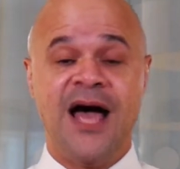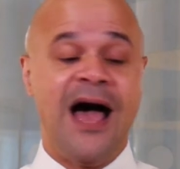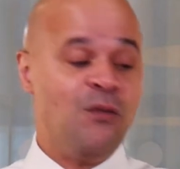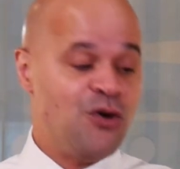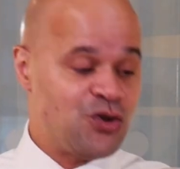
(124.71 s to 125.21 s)

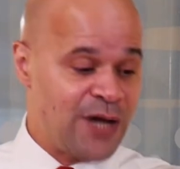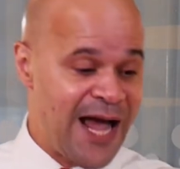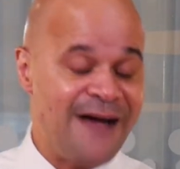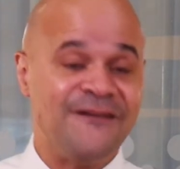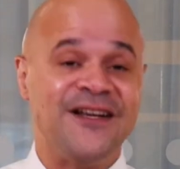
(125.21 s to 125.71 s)
I want you to
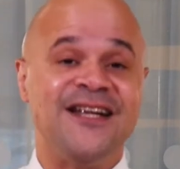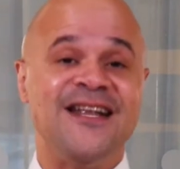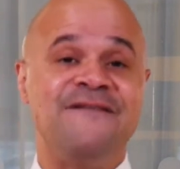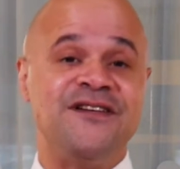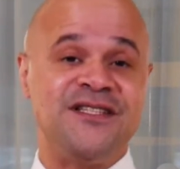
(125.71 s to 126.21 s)
have
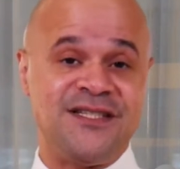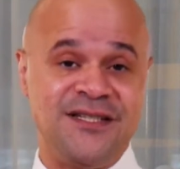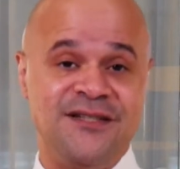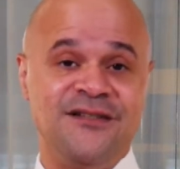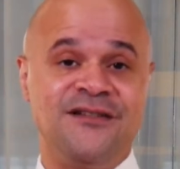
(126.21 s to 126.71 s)

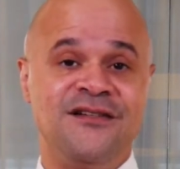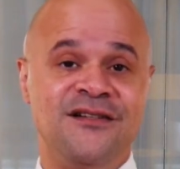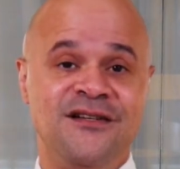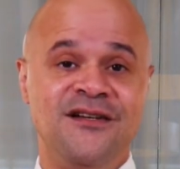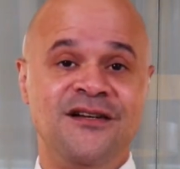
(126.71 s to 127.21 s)
levity.
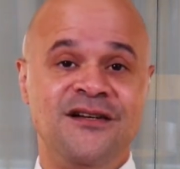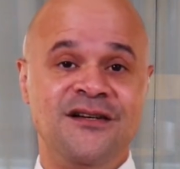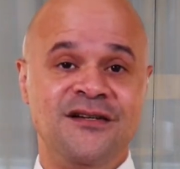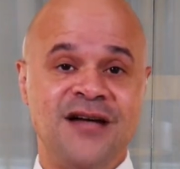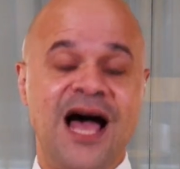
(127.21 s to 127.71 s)

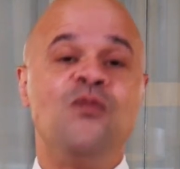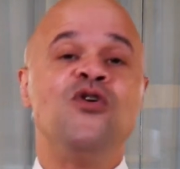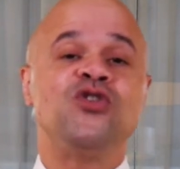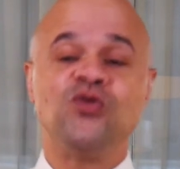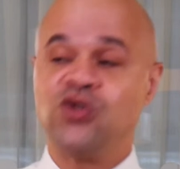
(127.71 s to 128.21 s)
I
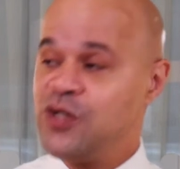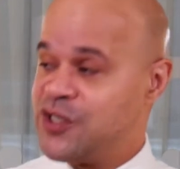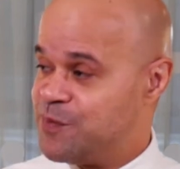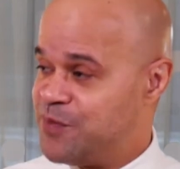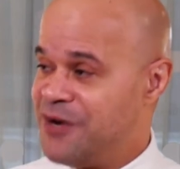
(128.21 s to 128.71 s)
want you to
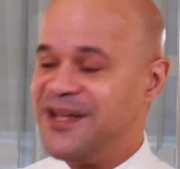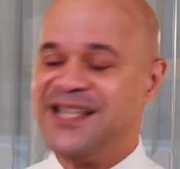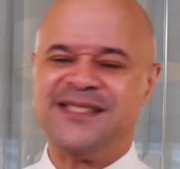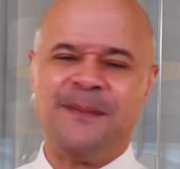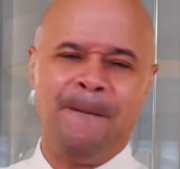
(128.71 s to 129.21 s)

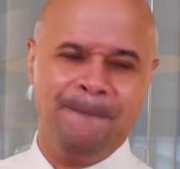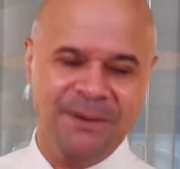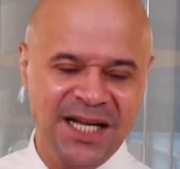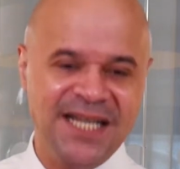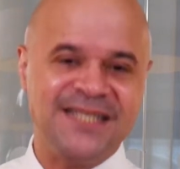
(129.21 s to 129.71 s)
experience
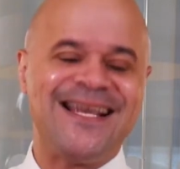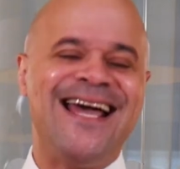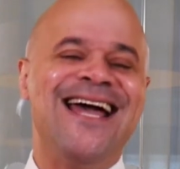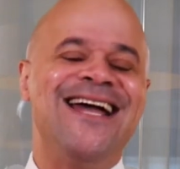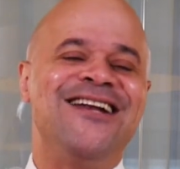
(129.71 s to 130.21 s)
bliss
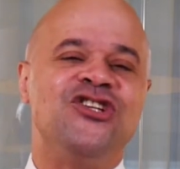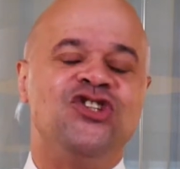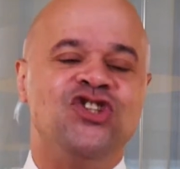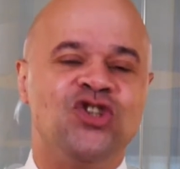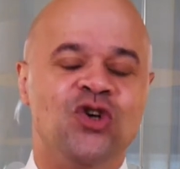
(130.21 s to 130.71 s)
and
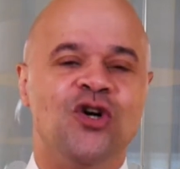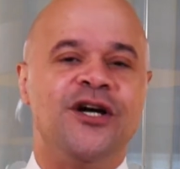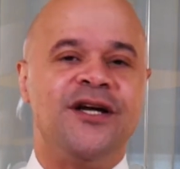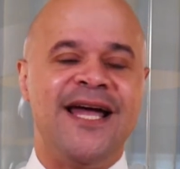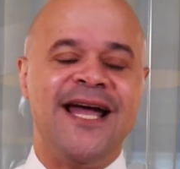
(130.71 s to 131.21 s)

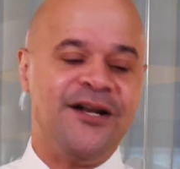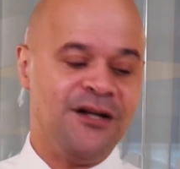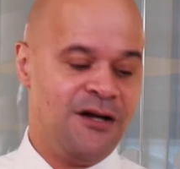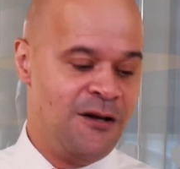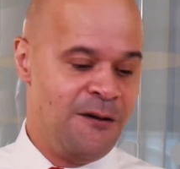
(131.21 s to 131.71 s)
joy
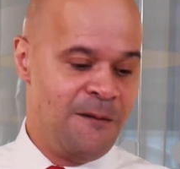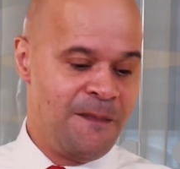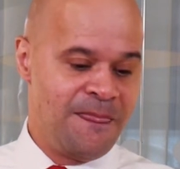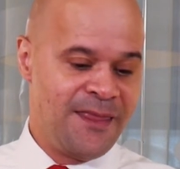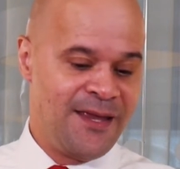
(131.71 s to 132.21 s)
and
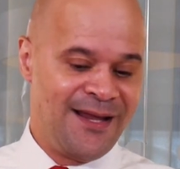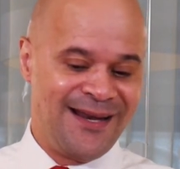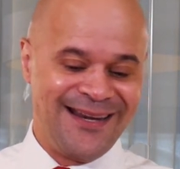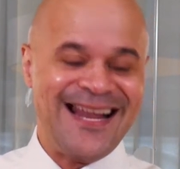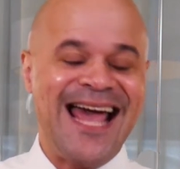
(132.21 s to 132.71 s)

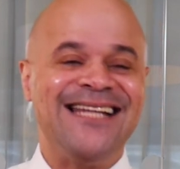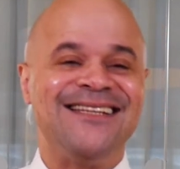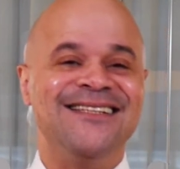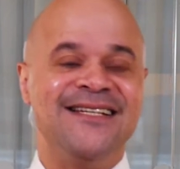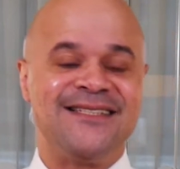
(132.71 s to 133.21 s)

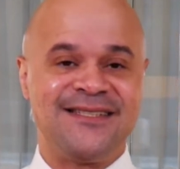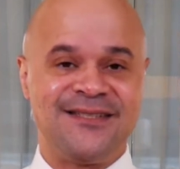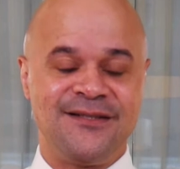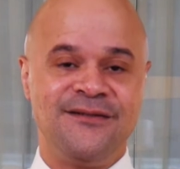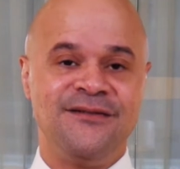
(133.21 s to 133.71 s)

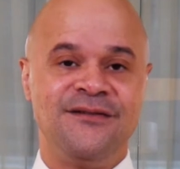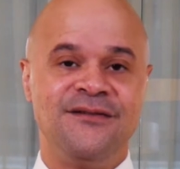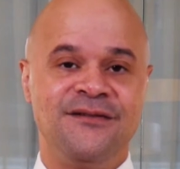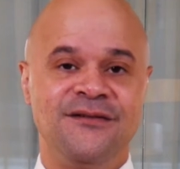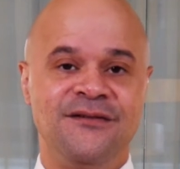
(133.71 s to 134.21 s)
lightness.
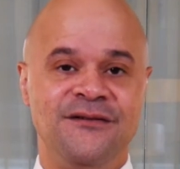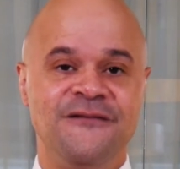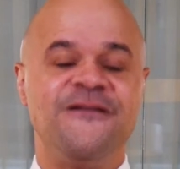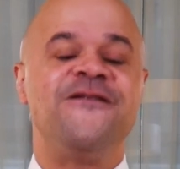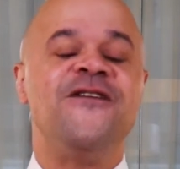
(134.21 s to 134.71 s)

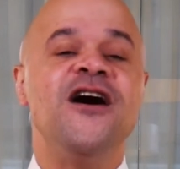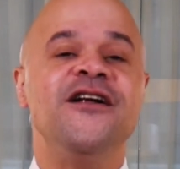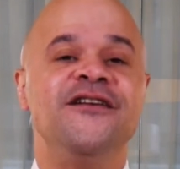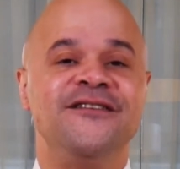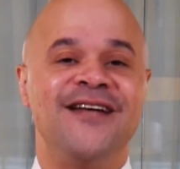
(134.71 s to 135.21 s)

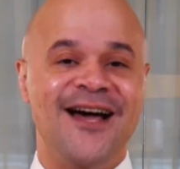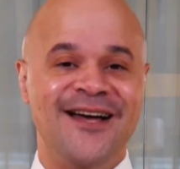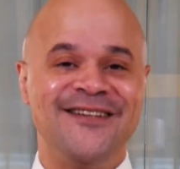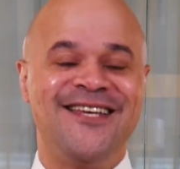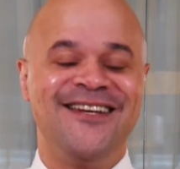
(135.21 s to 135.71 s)
Fun,
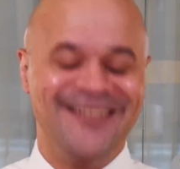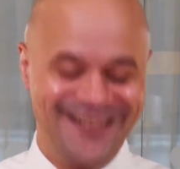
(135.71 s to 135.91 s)
guys.